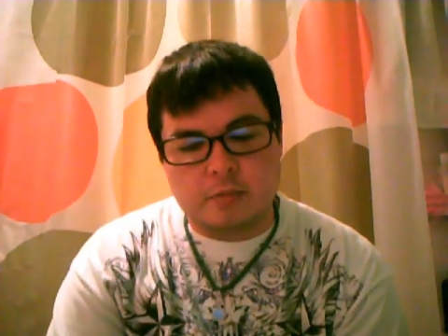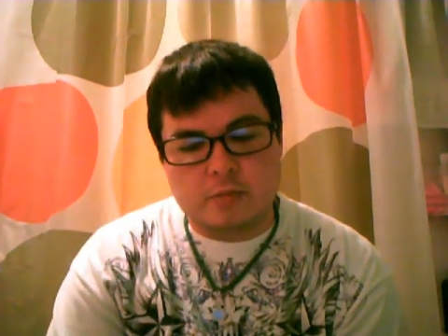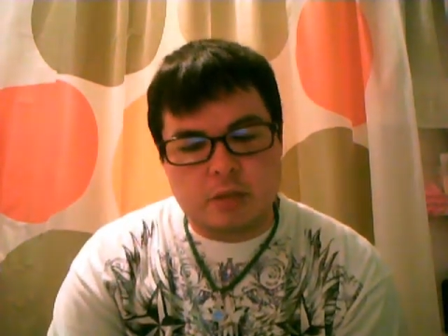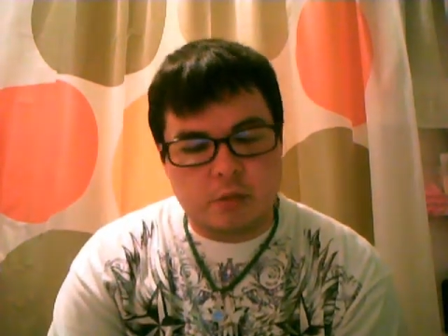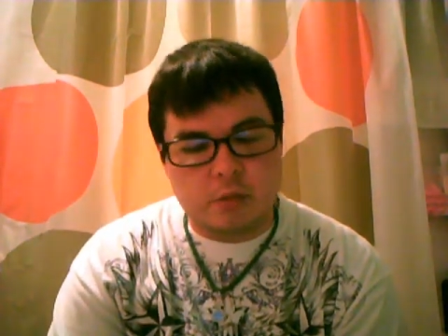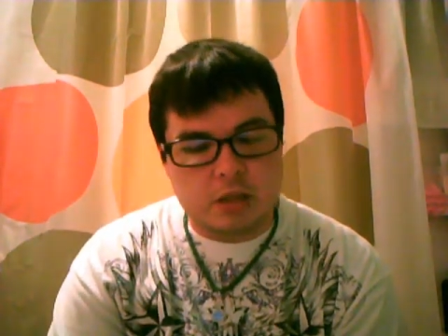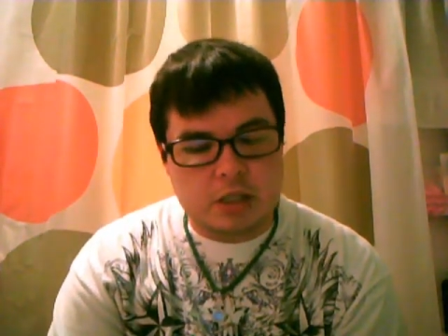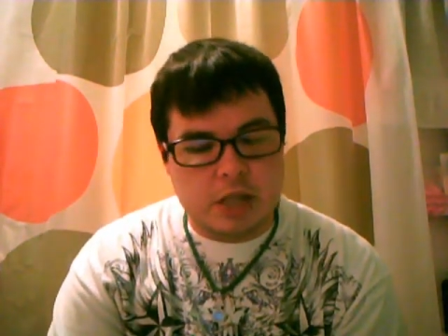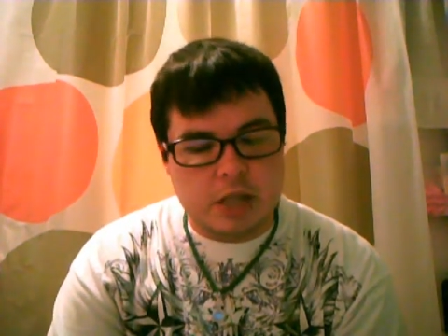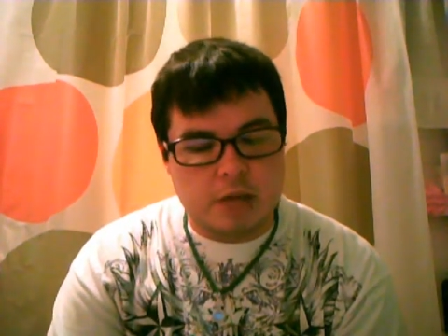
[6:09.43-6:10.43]
typically
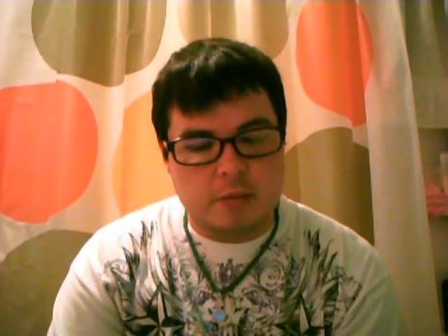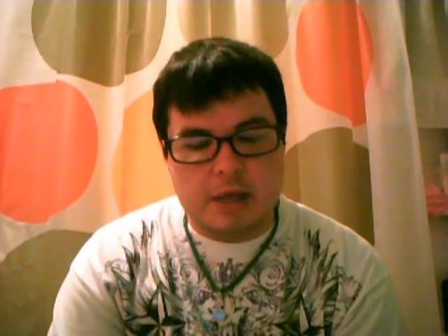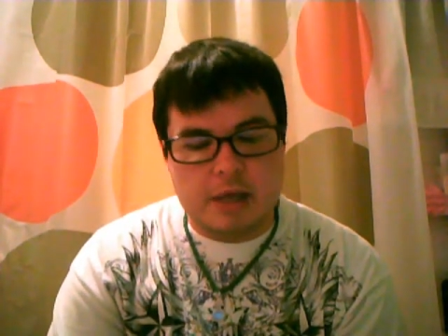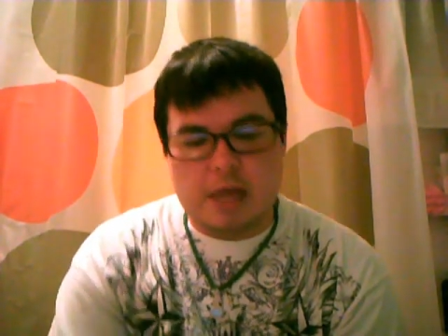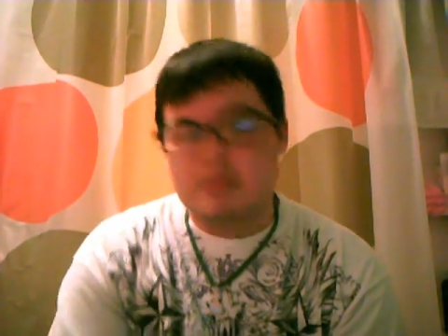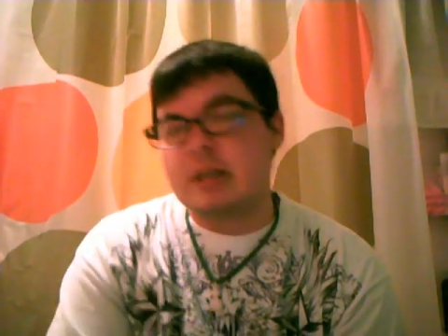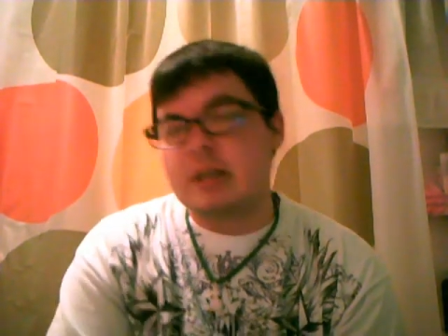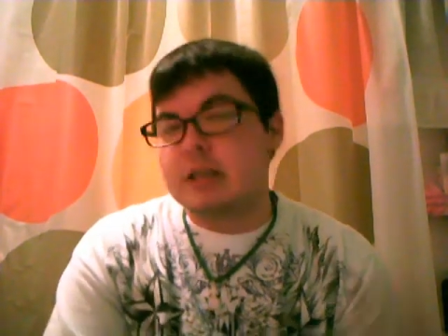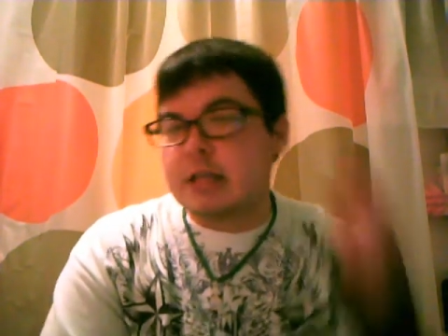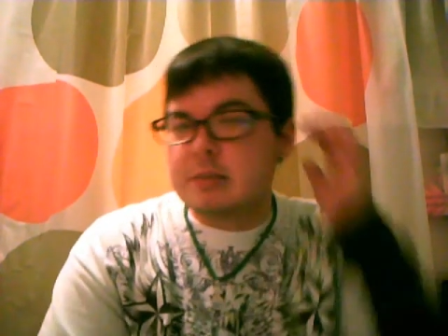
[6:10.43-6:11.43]
done by gay men
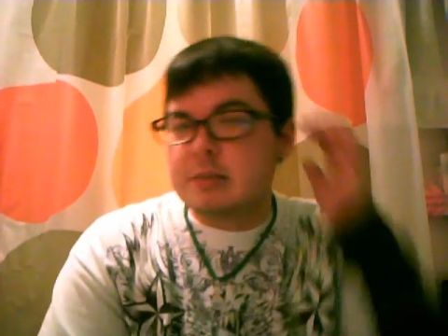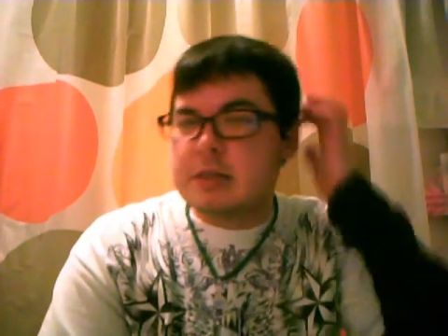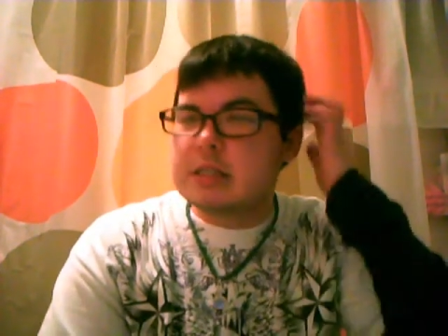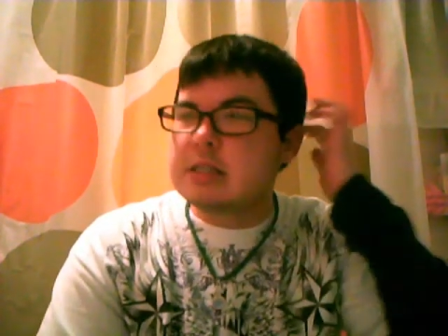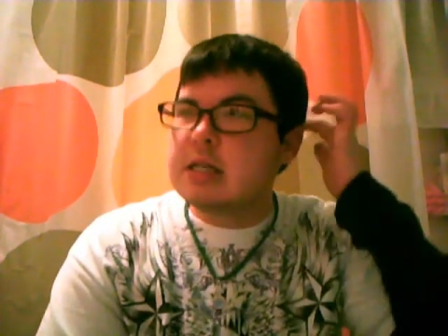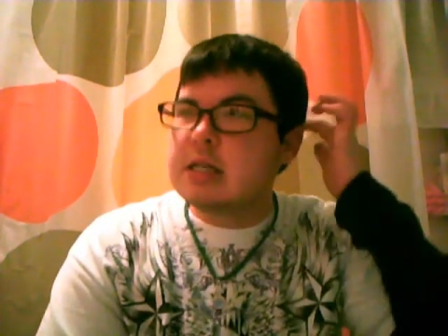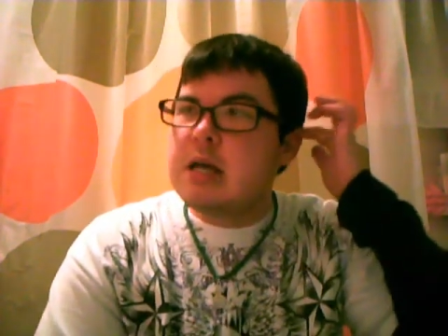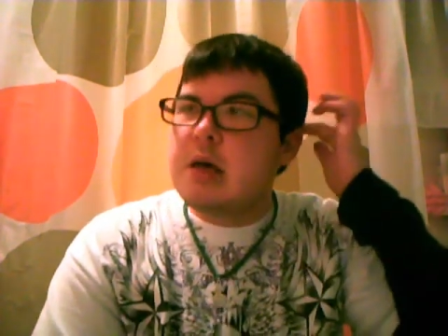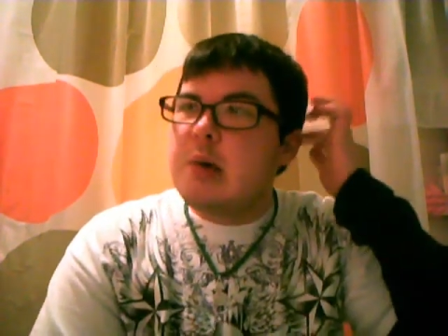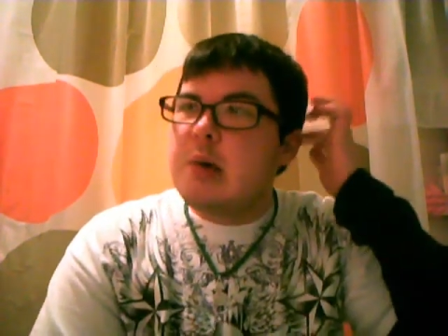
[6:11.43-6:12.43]
and lesbians,
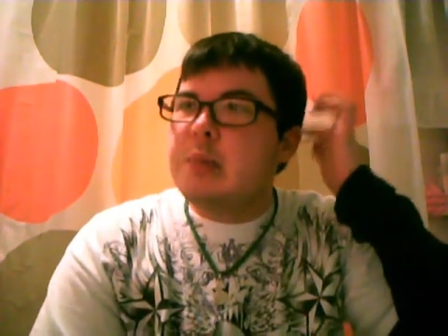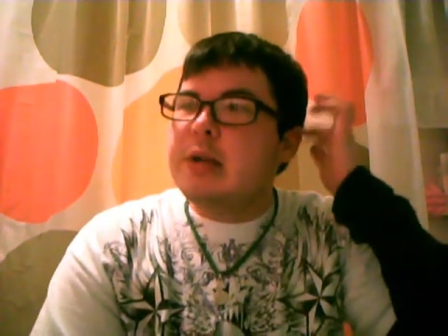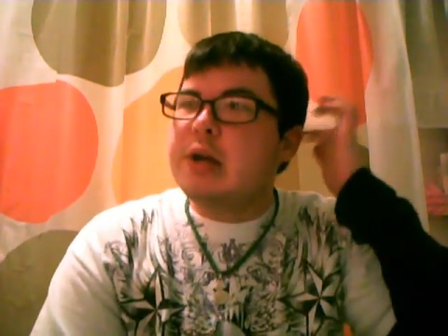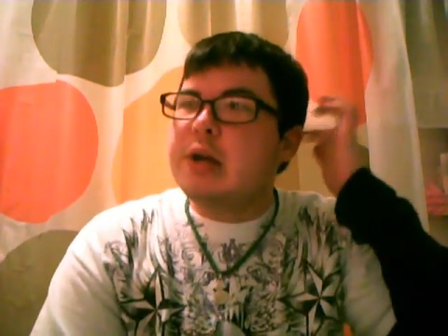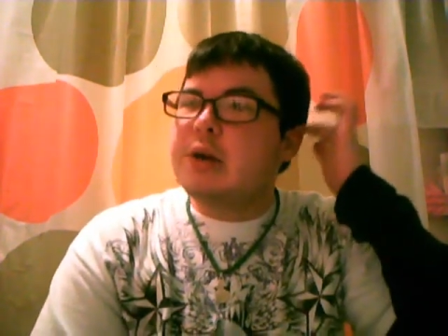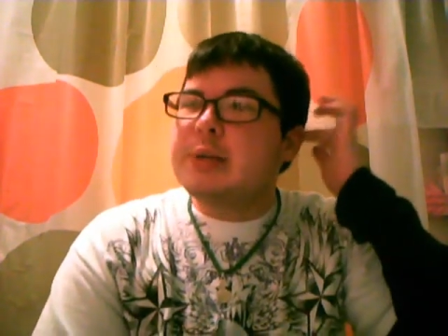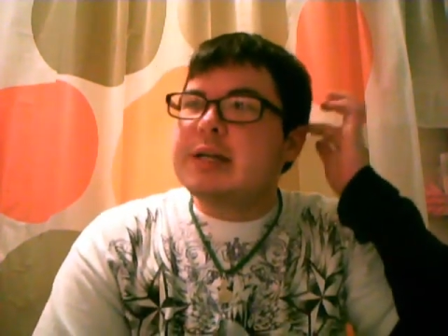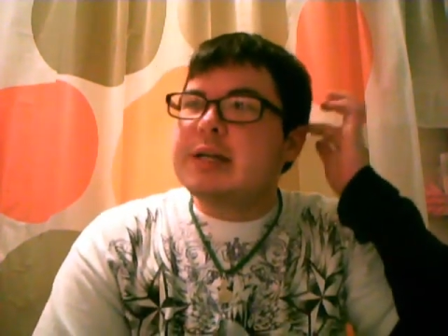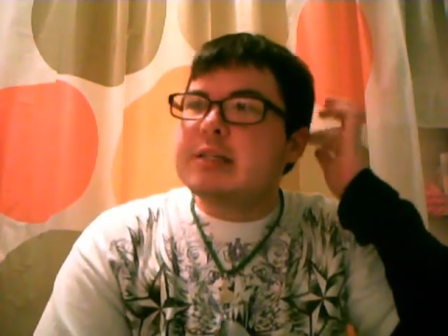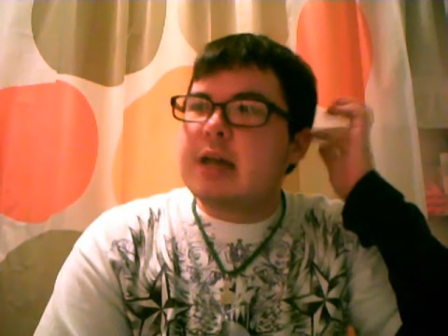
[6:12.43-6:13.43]
but not
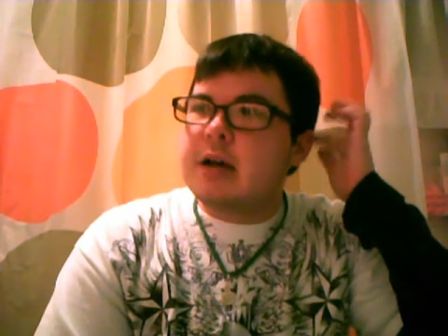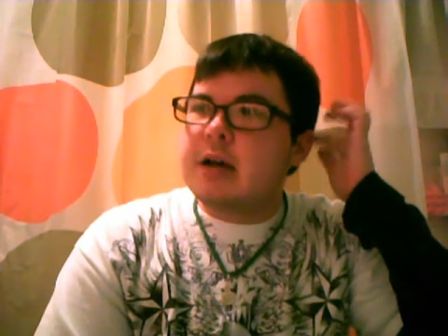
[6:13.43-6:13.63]
always.